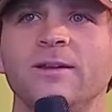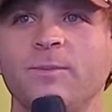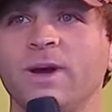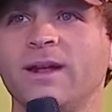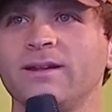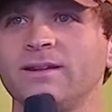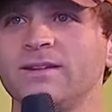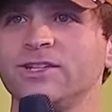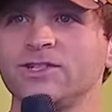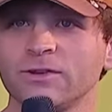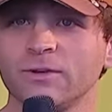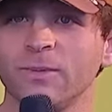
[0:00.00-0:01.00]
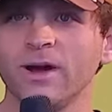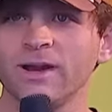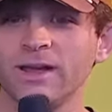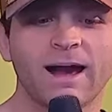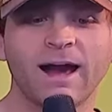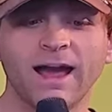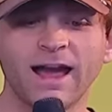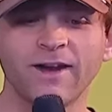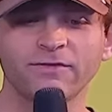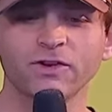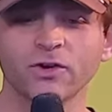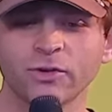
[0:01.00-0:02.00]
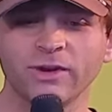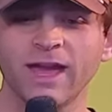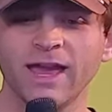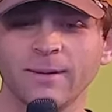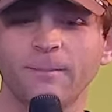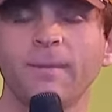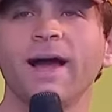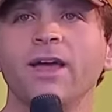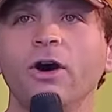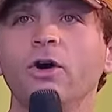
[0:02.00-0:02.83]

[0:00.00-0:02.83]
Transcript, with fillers: independent digital money, I have to create my